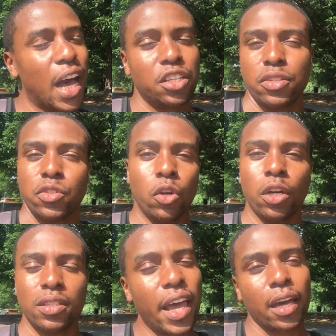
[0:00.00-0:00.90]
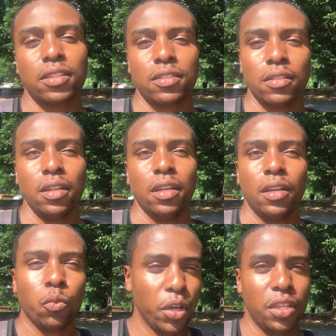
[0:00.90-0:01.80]
I just saw a text
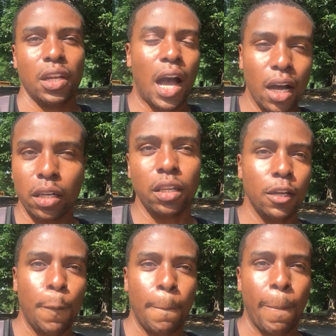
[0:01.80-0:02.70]
within Anki